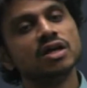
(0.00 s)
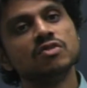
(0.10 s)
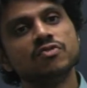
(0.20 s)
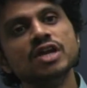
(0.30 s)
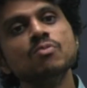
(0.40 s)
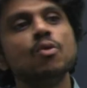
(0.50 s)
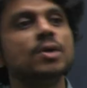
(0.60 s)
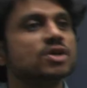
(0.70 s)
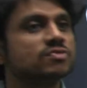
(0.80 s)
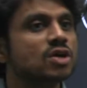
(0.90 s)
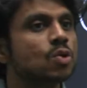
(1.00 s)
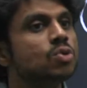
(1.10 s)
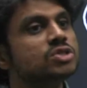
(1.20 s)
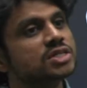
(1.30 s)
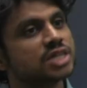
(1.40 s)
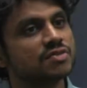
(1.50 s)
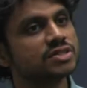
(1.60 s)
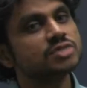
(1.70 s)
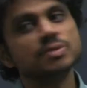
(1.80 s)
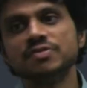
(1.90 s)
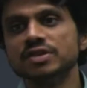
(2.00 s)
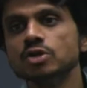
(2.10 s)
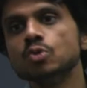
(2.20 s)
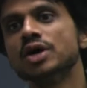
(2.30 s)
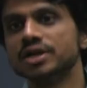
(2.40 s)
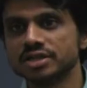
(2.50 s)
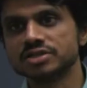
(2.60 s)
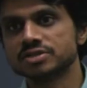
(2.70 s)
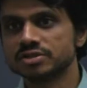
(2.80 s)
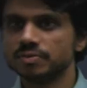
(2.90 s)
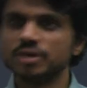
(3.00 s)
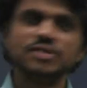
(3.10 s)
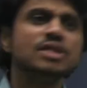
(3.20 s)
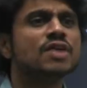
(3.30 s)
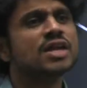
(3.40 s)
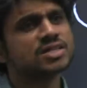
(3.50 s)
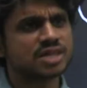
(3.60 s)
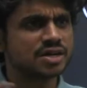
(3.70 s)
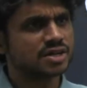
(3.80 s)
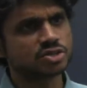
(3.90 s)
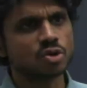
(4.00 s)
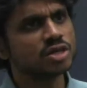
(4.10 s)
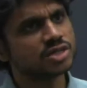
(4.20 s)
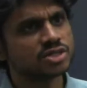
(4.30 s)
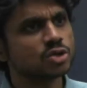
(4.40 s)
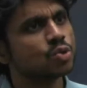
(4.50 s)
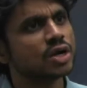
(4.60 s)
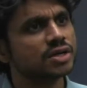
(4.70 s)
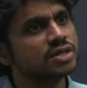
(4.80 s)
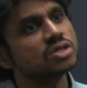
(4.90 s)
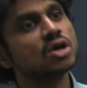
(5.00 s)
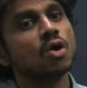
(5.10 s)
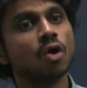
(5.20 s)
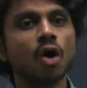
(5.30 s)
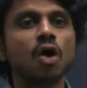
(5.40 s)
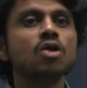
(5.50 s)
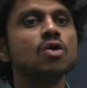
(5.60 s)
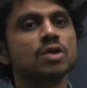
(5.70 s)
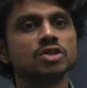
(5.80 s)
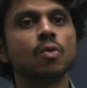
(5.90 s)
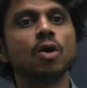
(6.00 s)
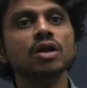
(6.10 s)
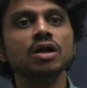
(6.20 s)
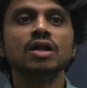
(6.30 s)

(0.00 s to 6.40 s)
free movement of the goods and services between the two countries, between the various countries, not just the two countries, all over the world.